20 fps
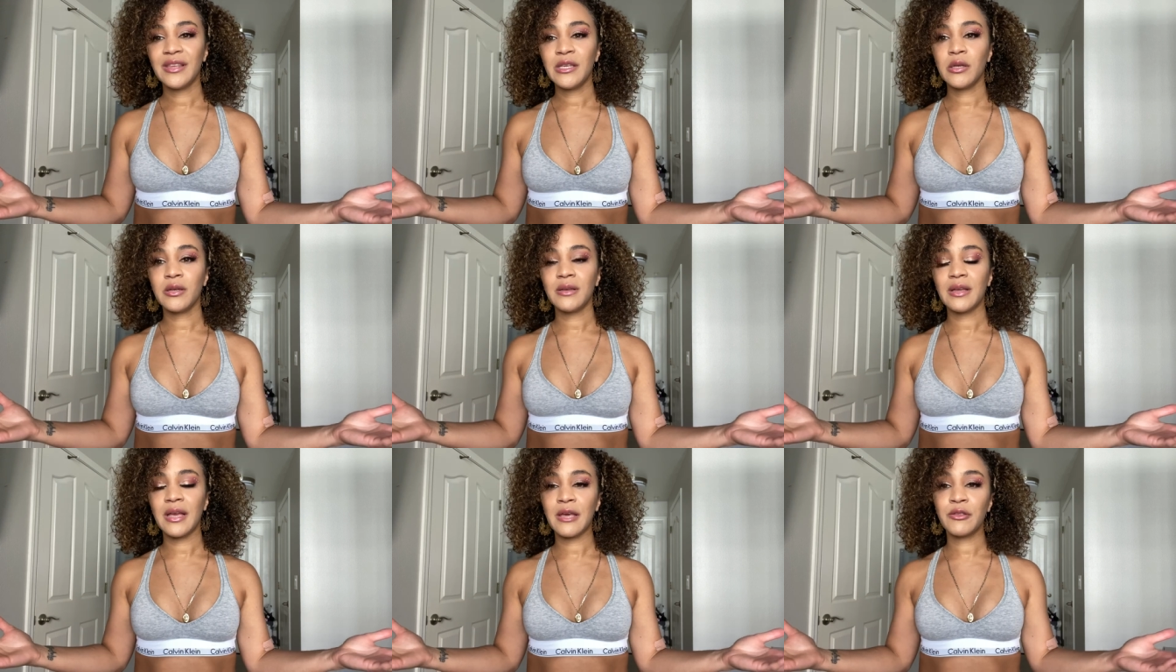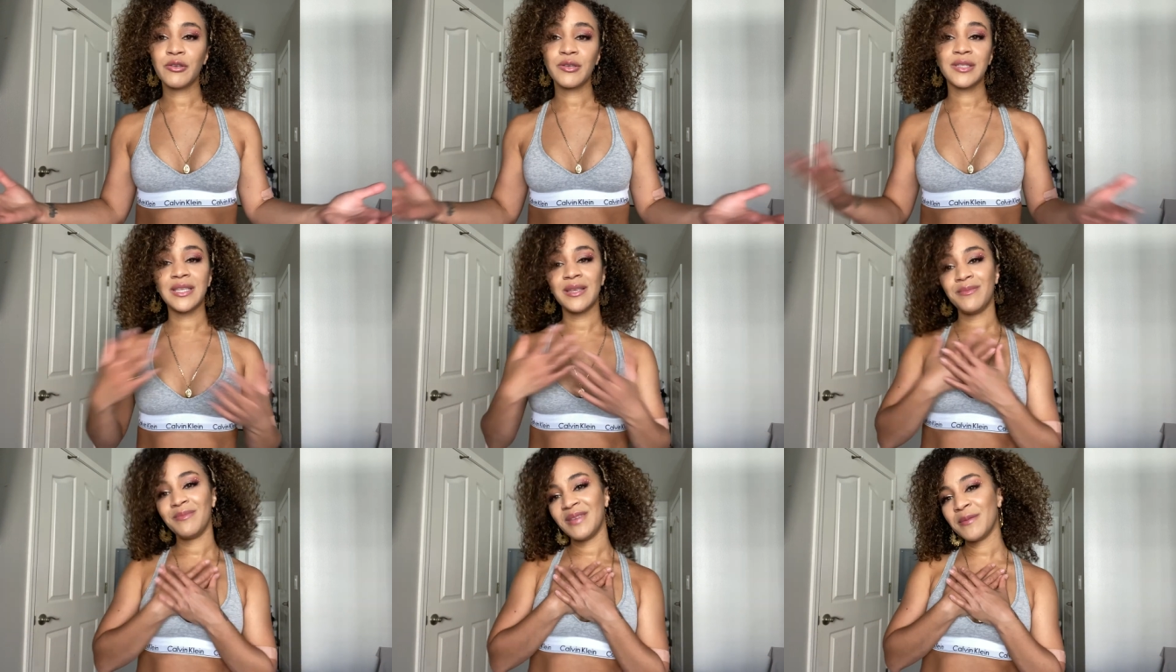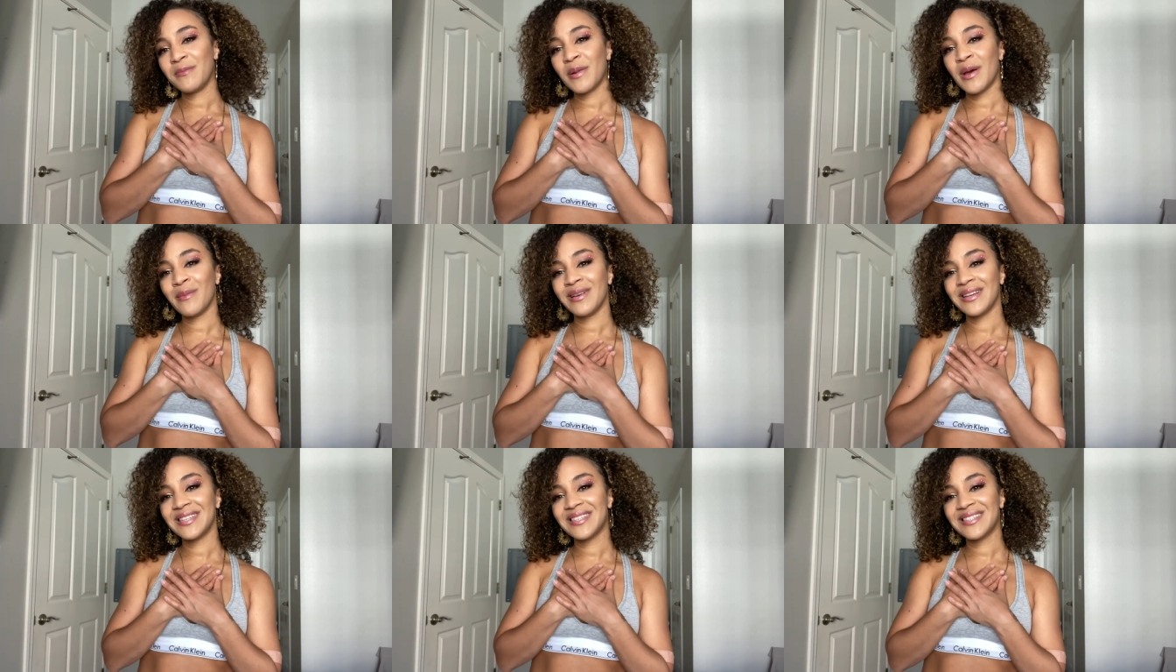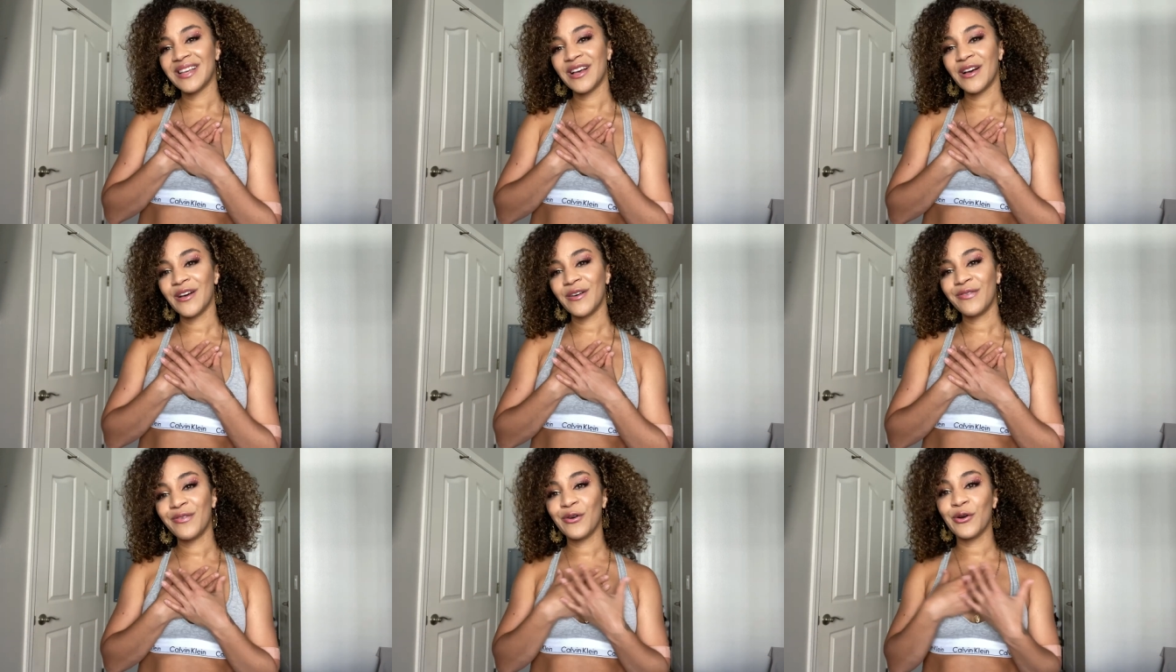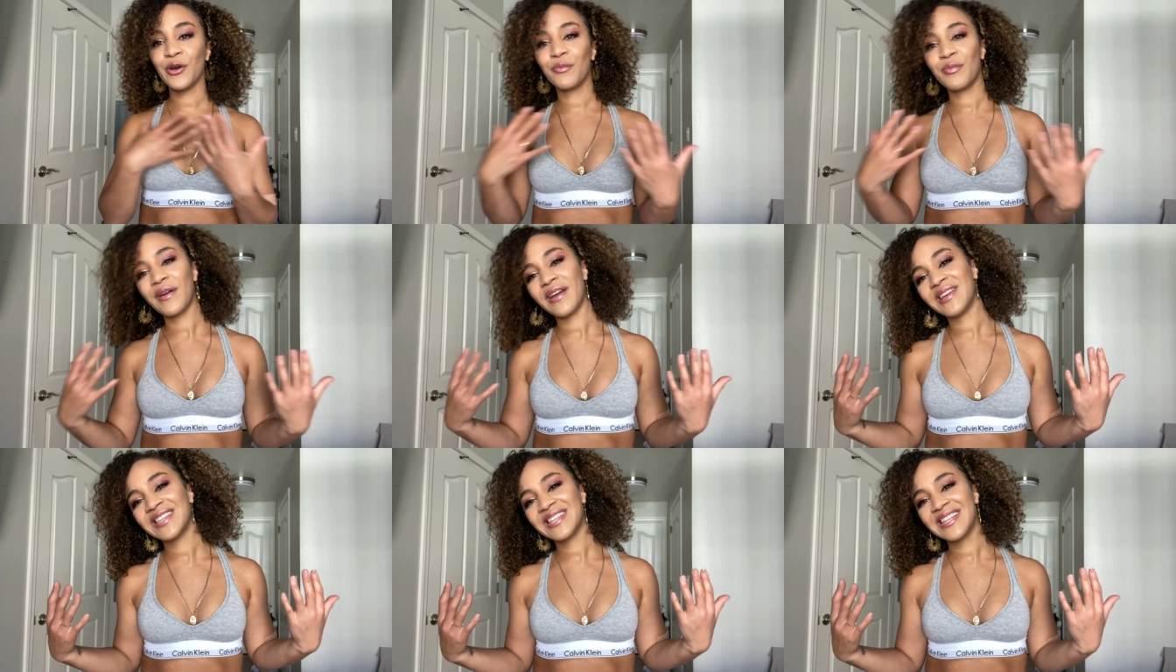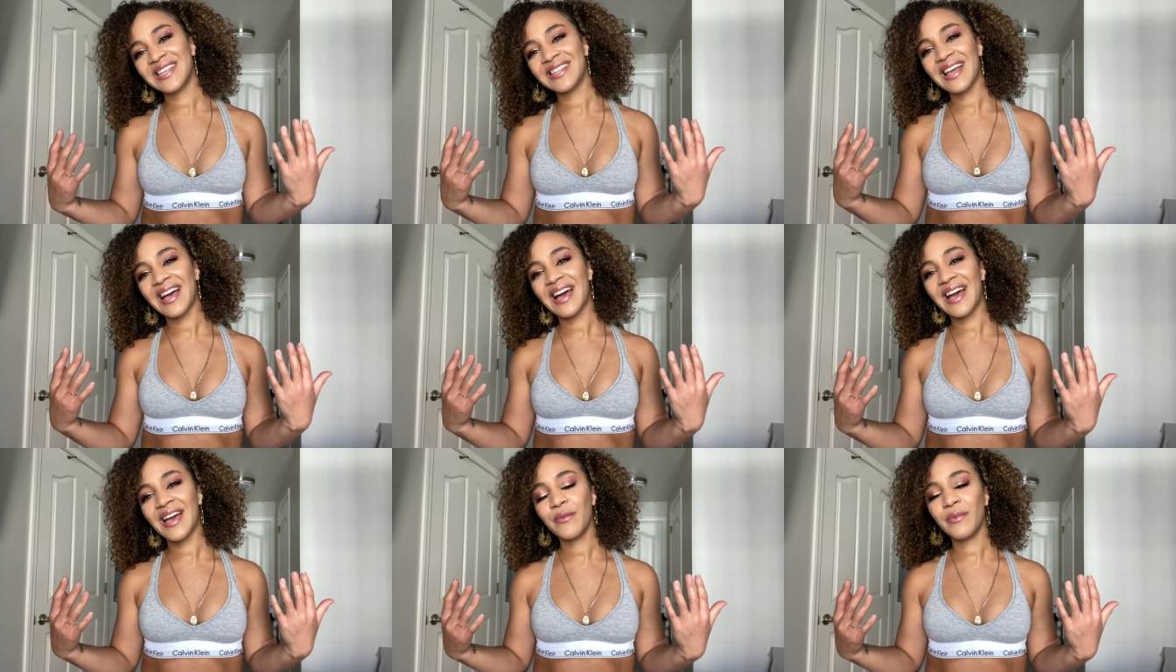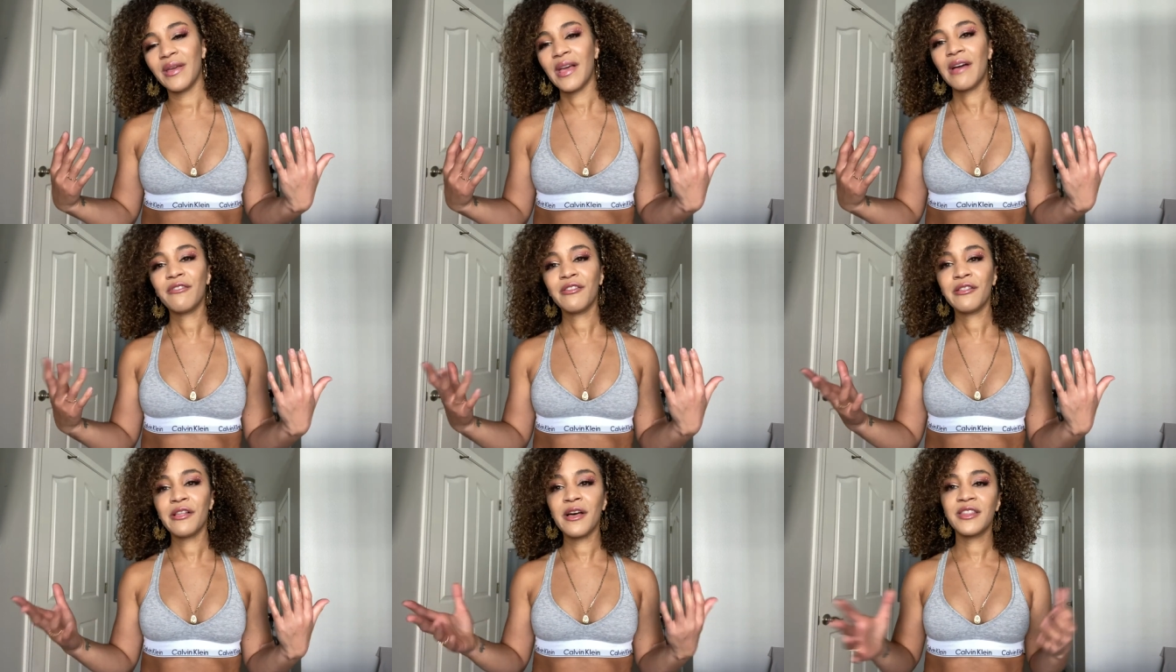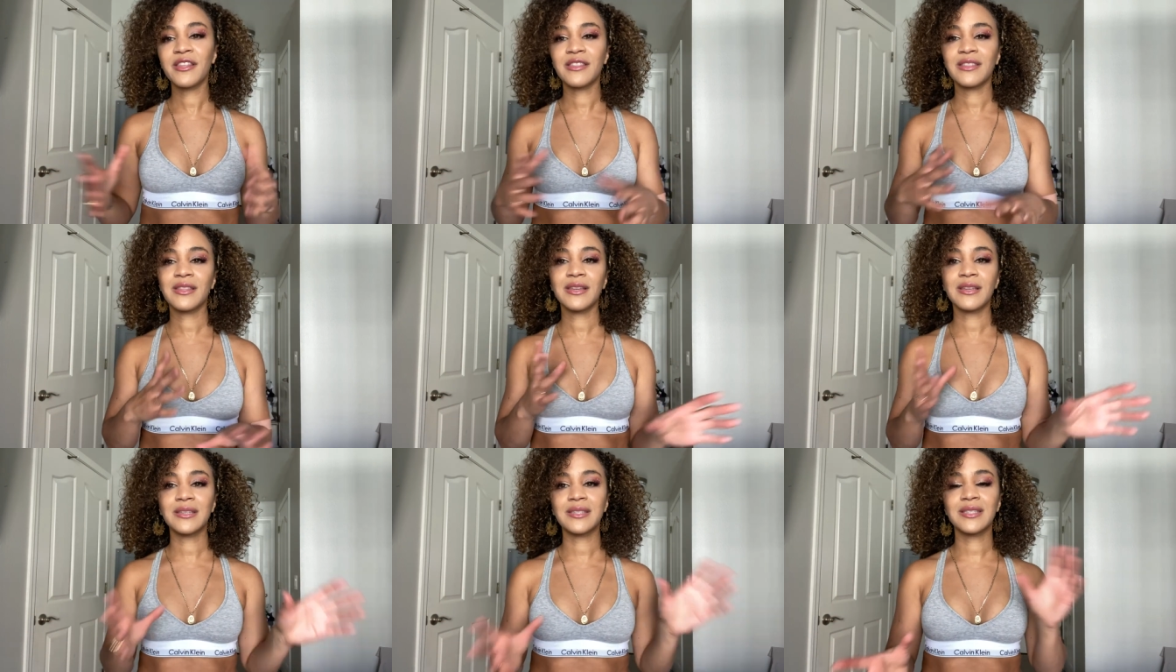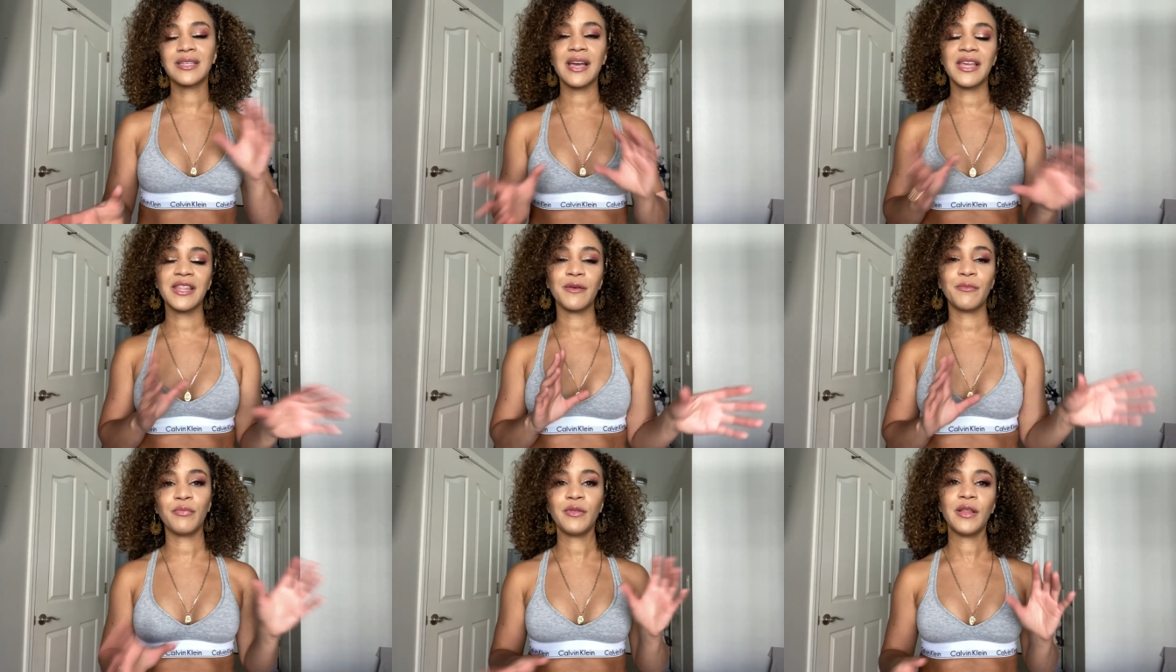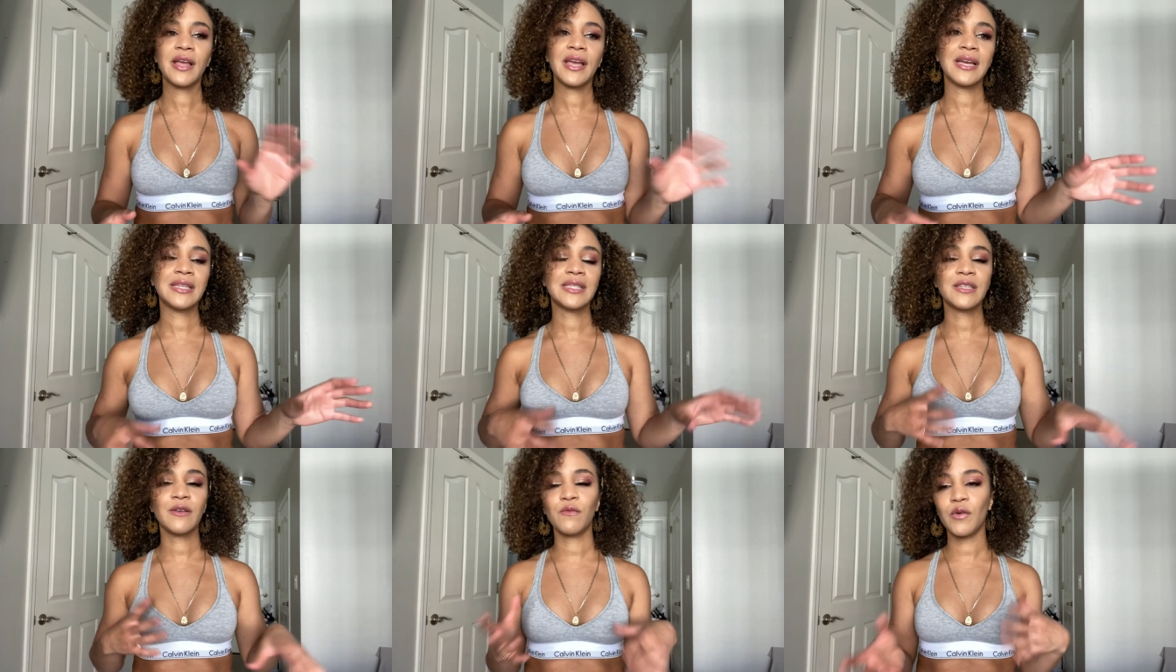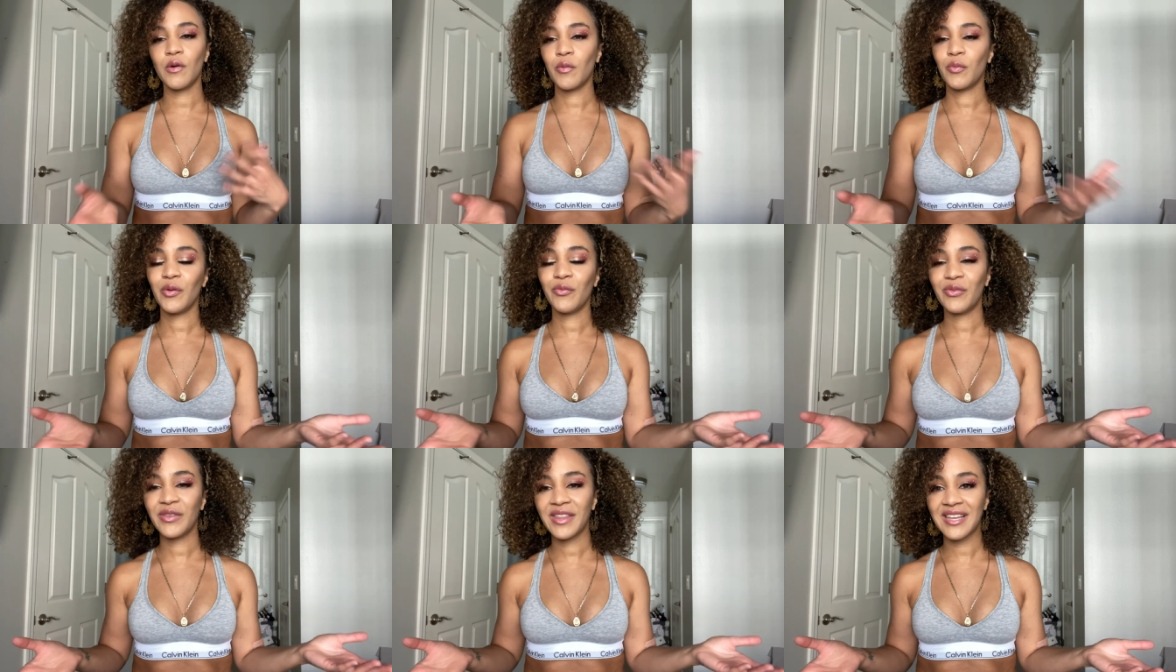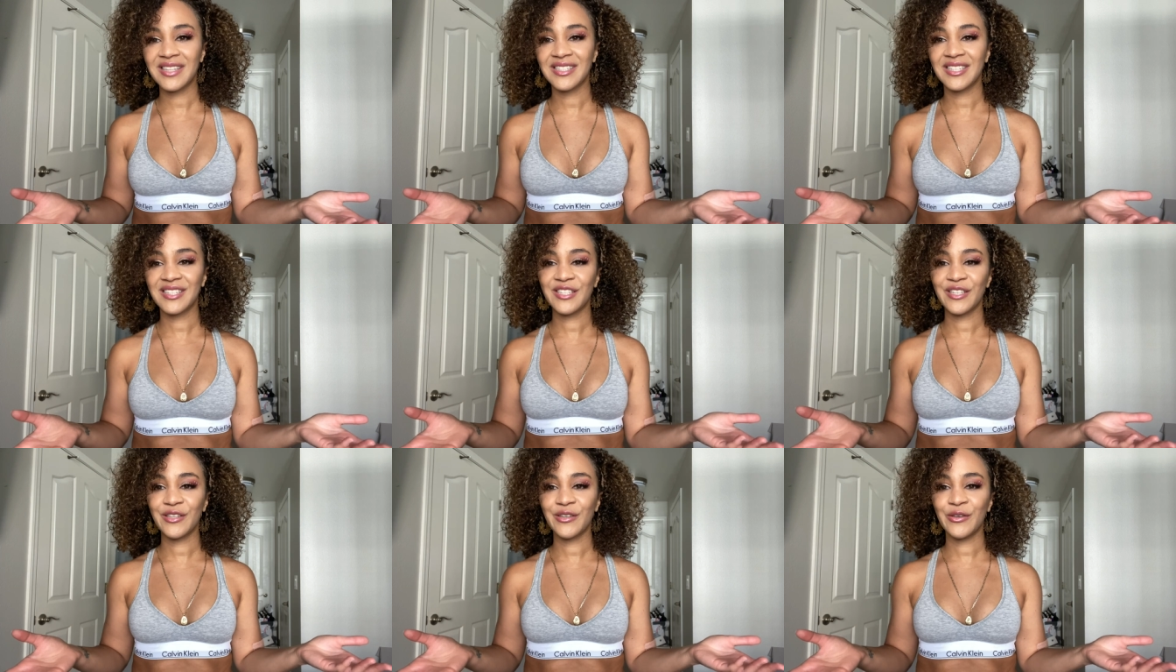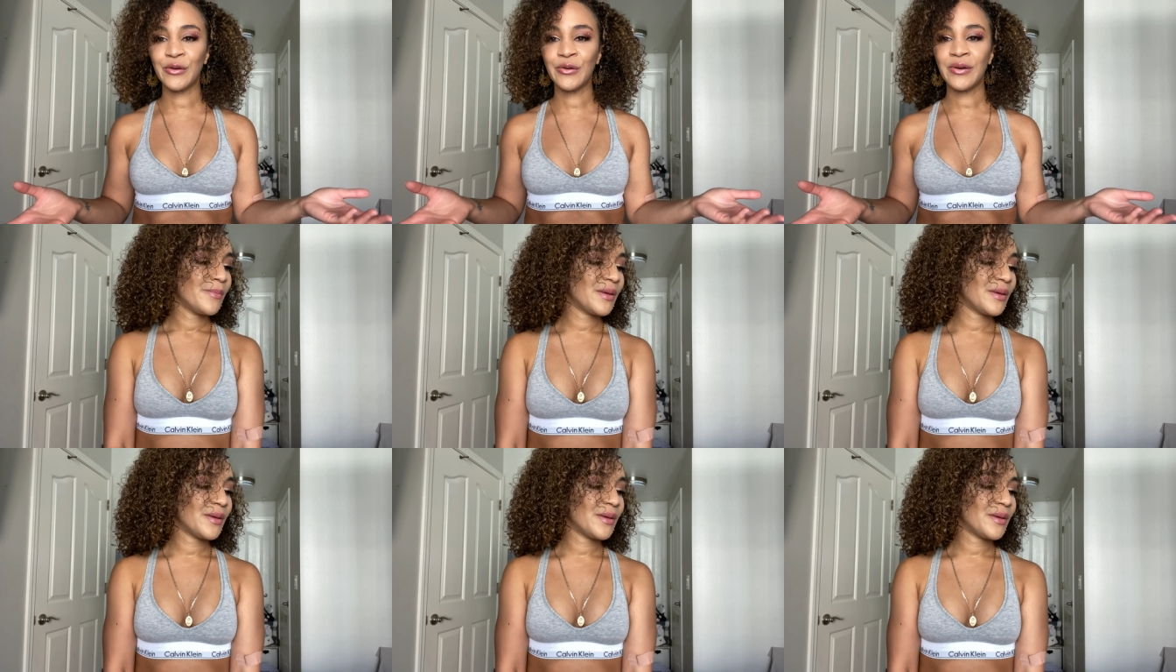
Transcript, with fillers: You'll either see me by myself or Brandon and I. We have a lot of things kind of planned of what we would like to do.